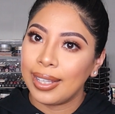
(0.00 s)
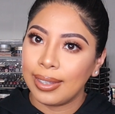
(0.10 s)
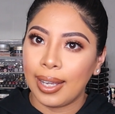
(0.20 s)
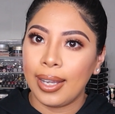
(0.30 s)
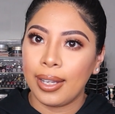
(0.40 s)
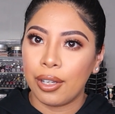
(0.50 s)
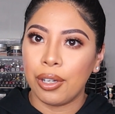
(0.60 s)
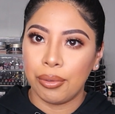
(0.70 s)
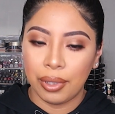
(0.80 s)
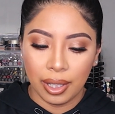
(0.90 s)
light
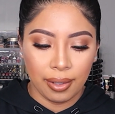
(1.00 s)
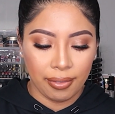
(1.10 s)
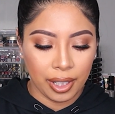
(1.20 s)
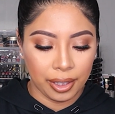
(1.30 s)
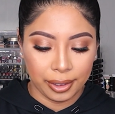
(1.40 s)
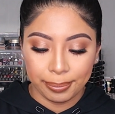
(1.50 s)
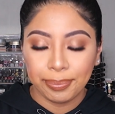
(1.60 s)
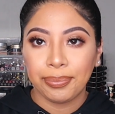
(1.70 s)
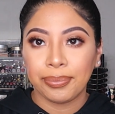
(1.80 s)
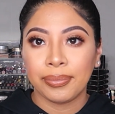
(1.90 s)
coat of color.
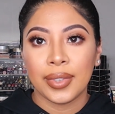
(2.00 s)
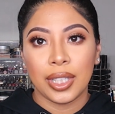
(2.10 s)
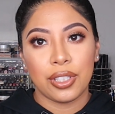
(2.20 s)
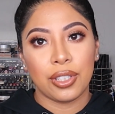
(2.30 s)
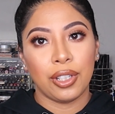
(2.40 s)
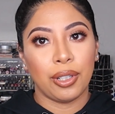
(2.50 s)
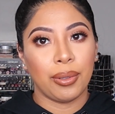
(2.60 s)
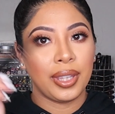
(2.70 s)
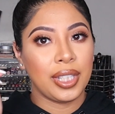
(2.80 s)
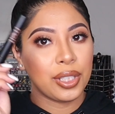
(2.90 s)

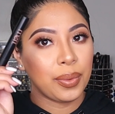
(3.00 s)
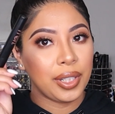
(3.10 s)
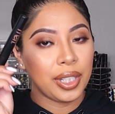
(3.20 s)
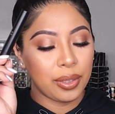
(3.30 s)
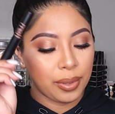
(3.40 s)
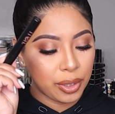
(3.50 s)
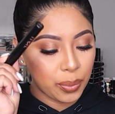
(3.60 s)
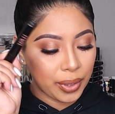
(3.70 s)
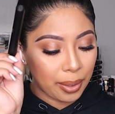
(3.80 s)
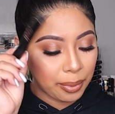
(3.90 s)
So this one is
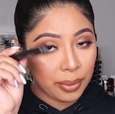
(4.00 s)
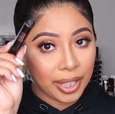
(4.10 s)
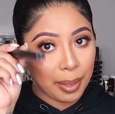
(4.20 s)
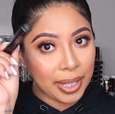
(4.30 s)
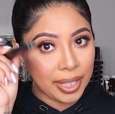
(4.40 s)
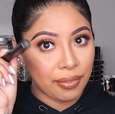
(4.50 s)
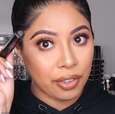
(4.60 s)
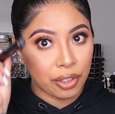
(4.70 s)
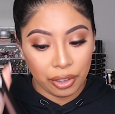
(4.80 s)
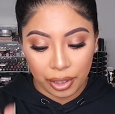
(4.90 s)
what I would recommend if
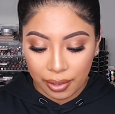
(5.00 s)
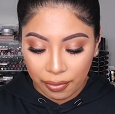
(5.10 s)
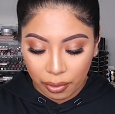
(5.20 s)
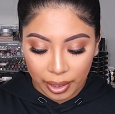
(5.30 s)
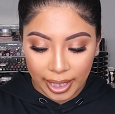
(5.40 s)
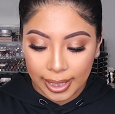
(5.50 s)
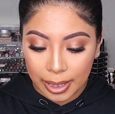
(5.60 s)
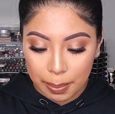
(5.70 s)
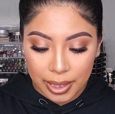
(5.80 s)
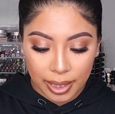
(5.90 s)
you're looking for a
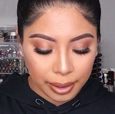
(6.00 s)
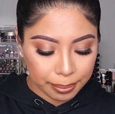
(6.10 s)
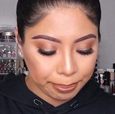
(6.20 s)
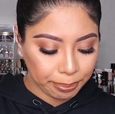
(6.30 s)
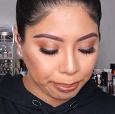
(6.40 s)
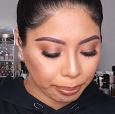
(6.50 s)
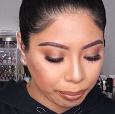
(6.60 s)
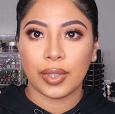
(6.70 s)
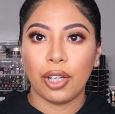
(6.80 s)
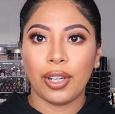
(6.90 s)
lipstick.
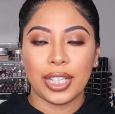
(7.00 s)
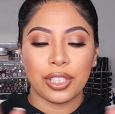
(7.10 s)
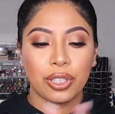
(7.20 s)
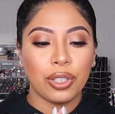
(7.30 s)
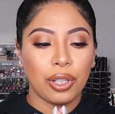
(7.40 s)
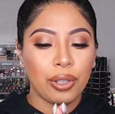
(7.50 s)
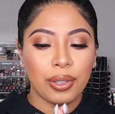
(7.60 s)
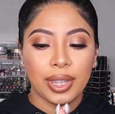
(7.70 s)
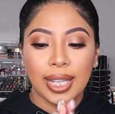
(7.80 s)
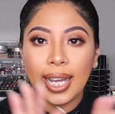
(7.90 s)
Okay,
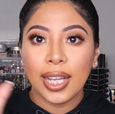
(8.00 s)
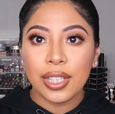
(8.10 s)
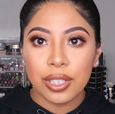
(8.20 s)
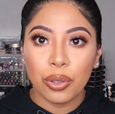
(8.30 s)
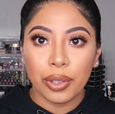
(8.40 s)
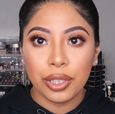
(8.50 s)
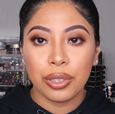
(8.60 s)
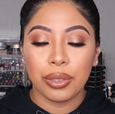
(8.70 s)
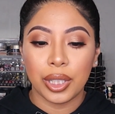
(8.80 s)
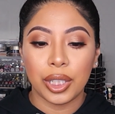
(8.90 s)
so that's going
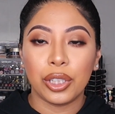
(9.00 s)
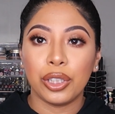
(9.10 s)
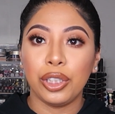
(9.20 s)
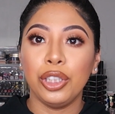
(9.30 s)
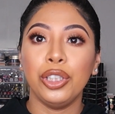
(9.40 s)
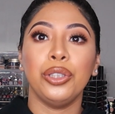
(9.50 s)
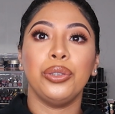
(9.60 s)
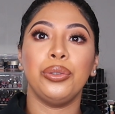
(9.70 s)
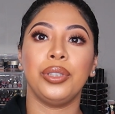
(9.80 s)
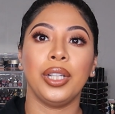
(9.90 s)
to
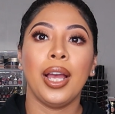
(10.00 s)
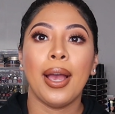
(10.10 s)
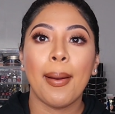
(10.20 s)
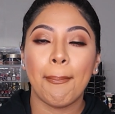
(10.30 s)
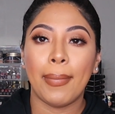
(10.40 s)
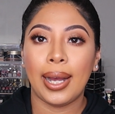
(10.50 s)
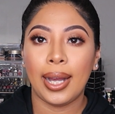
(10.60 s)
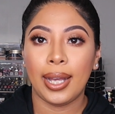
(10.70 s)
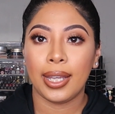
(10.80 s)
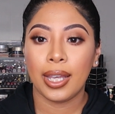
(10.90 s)
conclude
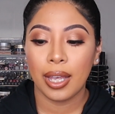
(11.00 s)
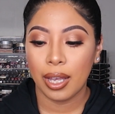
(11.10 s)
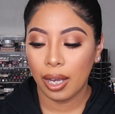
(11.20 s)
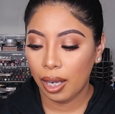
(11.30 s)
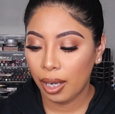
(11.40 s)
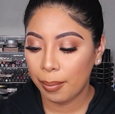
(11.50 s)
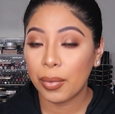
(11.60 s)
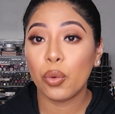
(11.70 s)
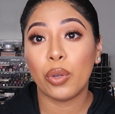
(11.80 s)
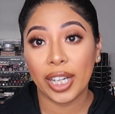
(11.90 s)
my
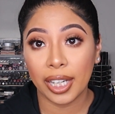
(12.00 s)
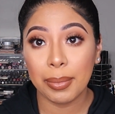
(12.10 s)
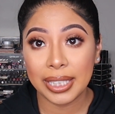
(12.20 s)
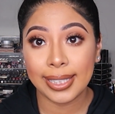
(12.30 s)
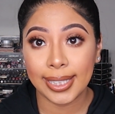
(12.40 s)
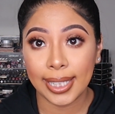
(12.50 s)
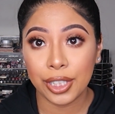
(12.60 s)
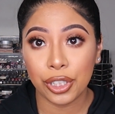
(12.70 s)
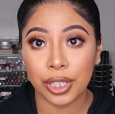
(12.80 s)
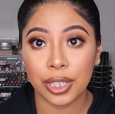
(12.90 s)

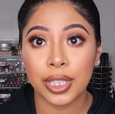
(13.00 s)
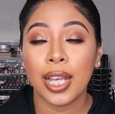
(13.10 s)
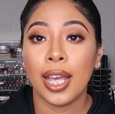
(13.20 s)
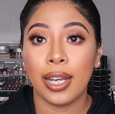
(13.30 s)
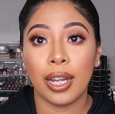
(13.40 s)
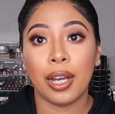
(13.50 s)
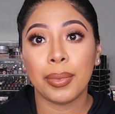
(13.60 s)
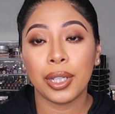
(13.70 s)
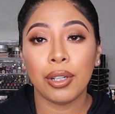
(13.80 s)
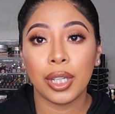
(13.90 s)
recommendations. Now I'm
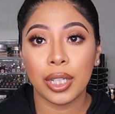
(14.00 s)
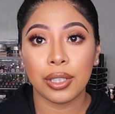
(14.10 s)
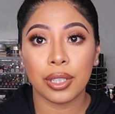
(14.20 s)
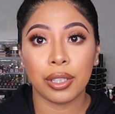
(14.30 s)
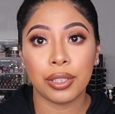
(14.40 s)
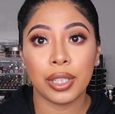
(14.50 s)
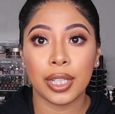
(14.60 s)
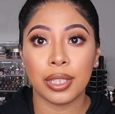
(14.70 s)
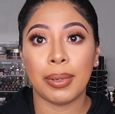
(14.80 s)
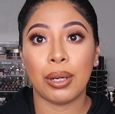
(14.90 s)
going to go ahead and talk to you
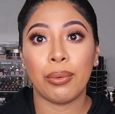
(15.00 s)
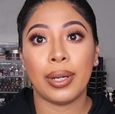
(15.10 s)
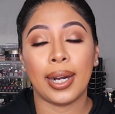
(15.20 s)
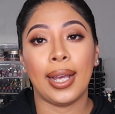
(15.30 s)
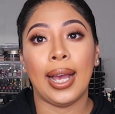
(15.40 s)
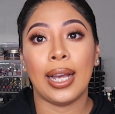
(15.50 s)
guys about what I